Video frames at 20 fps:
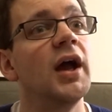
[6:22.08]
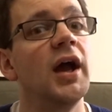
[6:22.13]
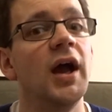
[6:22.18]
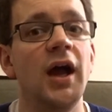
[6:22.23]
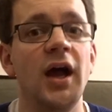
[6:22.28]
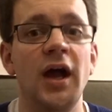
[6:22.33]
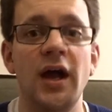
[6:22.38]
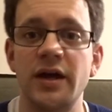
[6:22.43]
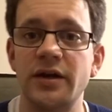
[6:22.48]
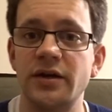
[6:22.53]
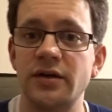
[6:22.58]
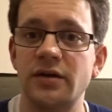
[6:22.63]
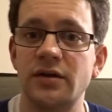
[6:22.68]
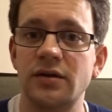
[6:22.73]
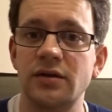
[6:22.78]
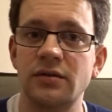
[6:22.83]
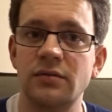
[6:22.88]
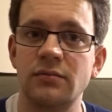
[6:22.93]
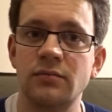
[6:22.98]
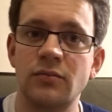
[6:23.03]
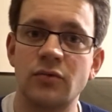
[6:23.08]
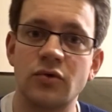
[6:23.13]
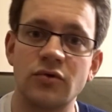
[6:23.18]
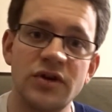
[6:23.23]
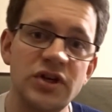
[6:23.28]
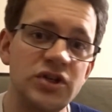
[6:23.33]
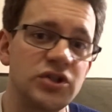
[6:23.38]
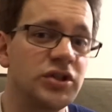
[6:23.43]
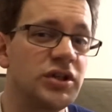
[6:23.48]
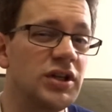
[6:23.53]
And more
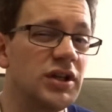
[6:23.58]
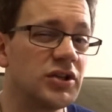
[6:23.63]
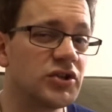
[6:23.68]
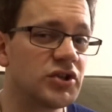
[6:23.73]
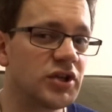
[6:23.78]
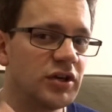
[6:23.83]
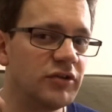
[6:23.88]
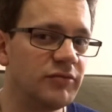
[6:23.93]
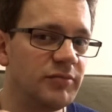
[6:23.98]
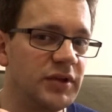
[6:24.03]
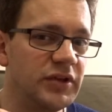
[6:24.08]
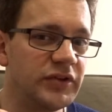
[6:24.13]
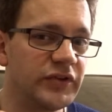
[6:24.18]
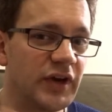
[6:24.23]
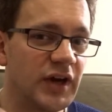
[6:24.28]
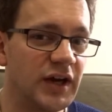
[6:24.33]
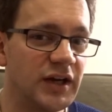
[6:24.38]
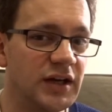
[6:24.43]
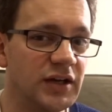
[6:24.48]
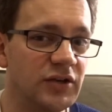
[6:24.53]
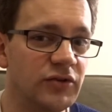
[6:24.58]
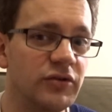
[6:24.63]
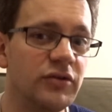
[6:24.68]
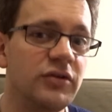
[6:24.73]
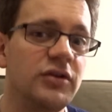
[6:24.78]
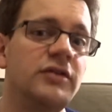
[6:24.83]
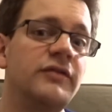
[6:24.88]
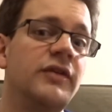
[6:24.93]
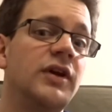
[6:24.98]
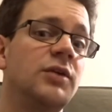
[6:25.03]
recently, this kind of been tied into
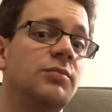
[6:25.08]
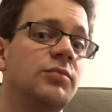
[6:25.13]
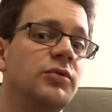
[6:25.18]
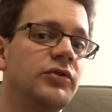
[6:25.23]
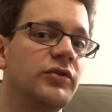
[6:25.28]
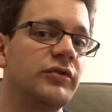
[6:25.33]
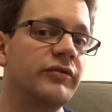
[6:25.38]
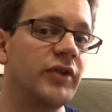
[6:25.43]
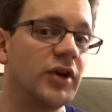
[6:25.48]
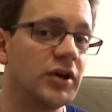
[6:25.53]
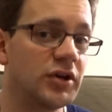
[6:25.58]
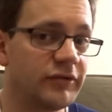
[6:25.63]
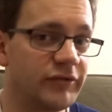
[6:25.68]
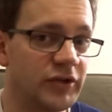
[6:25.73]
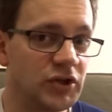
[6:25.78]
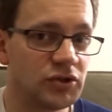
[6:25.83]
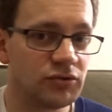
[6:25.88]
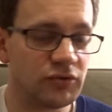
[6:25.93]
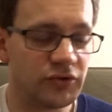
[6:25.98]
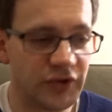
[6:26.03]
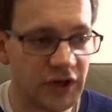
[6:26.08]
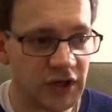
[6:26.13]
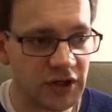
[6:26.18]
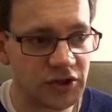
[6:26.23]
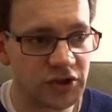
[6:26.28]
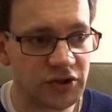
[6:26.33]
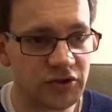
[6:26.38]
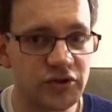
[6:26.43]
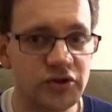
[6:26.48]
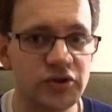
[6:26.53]
the development of artificial
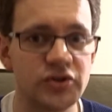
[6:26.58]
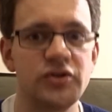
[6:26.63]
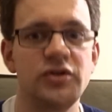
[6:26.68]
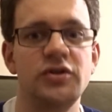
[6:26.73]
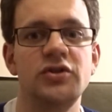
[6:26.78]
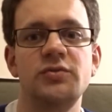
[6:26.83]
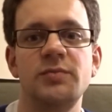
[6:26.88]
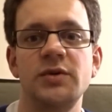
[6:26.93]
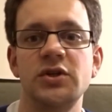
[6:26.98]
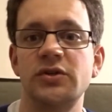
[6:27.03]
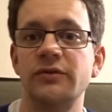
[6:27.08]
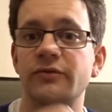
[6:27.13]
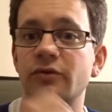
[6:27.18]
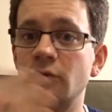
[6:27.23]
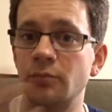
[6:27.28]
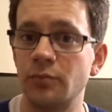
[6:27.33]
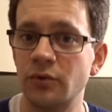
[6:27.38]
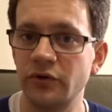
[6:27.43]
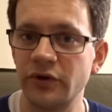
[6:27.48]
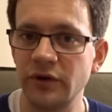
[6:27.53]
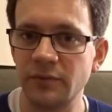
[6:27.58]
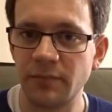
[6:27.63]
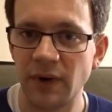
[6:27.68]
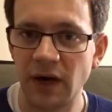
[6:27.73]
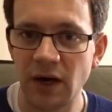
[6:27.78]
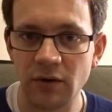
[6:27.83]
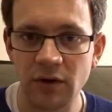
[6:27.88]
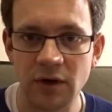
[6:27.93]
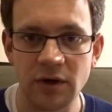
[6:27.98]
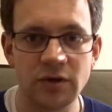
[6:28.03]
intelligence, and especially of computing
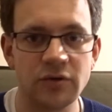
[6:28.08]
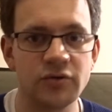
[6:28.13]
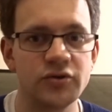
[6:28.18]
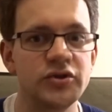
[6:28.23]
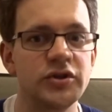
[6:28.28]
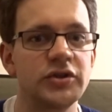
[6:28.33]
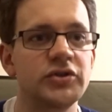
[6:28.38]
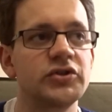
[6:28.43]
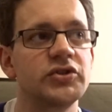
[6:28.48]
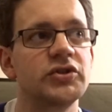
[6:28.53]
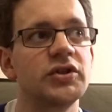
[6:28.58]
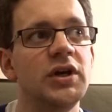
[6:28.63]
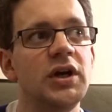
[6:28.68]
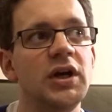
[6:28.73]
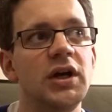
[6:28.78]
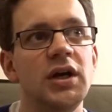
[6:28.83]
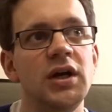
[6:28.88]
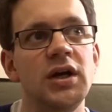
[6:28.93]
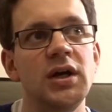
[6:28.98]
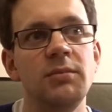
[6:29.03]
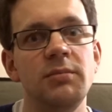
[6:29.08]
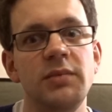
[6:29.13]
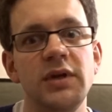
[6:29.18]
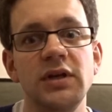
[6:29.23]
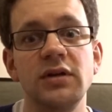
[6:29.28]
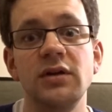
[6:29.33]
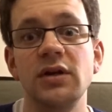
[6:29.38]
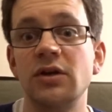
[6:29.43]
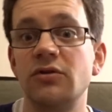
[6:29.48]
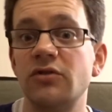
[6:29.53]
power, because that's
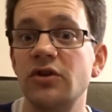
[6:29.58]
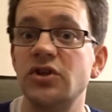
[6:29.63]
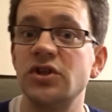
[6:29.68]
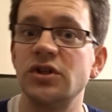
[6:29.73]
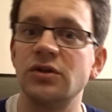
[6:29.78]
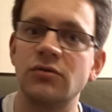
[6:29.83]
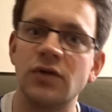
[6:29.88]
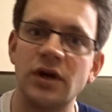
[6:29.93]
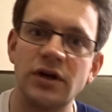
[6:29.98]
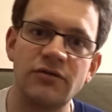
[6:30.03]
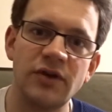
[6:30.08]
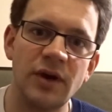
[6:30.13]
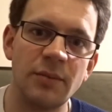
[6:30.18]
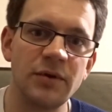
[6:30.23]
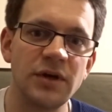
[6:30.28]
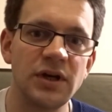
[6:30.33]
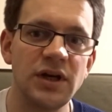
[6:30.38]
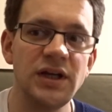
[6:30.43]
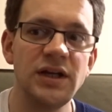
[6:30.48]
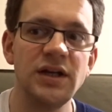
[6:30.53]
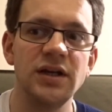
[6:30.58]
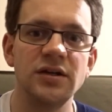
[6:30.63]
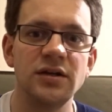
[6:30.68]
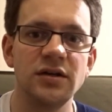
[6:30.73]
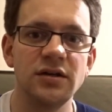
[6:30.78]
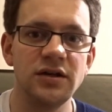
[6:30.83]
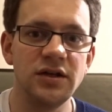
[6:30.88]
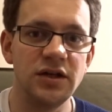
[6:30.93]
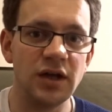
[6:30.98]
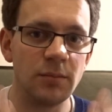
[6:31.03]
been increasing quite rapidly,
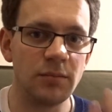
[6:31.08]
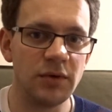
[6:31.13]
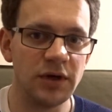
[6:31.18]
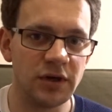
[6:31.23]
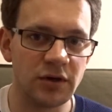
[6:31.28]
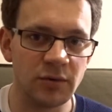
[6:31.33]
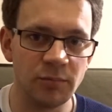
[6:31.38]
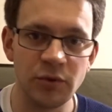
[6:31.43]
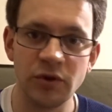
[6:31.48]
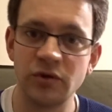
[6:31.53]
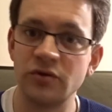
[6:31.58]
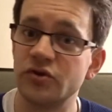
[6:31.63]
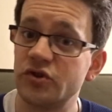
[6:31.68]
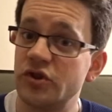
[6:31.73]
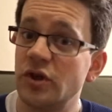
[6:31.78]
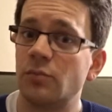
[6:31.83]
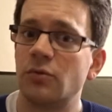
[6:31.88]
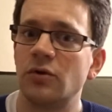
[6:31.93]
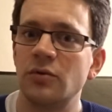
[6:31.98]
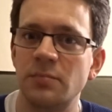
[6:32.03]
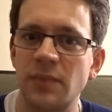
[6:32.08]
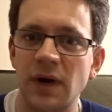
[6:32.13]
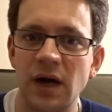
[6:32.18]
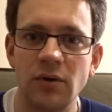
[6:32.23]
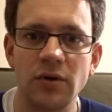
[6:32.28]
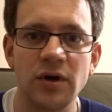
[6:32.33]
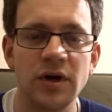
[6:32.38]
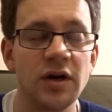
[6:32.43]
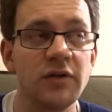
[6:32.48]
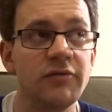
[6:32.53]
and computers double in
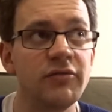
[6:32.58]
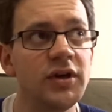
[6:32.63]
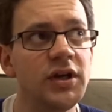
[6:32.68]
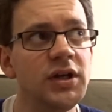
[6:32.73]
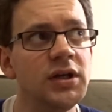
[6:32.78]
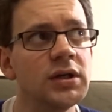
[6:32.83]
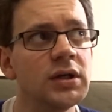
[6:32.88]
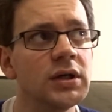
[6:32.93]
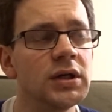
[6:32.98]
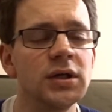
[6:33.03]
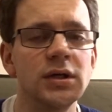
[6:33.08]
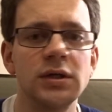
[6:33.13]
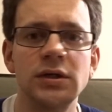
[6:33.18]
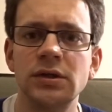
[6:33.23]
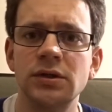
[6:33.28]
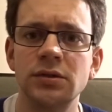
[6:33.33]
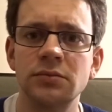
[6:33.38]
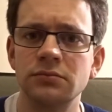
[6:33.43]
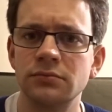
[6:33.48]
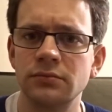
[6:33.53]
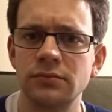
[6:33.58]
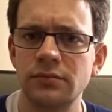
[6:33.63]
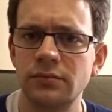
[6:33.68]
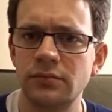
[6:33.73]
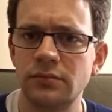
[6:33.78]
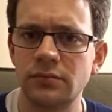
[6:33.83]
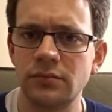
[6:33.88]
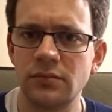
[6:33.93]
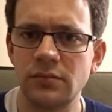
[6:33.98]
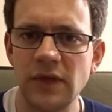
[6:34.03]
power every
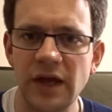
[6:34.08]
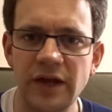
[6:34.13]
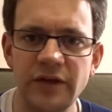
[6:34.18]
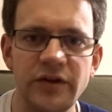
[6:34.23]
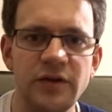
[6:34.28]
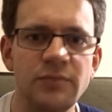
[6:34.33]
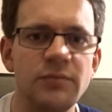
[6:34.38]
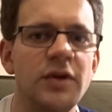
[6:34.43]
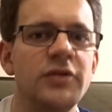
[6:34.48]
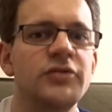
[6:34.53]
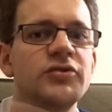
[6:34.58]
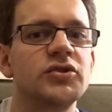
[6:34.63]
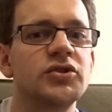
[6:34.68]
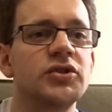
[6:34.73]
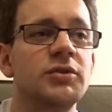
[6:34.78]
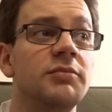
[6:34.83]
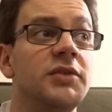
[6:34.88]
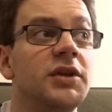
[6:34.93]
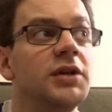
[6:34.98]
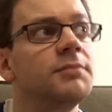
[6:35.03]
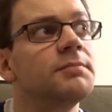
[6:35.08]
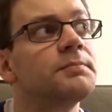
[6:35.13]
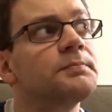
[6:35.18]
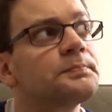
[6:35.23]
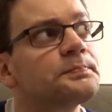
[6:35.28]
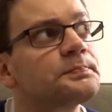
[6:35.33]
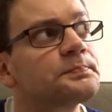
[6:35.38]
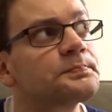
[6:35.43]
18 months or something.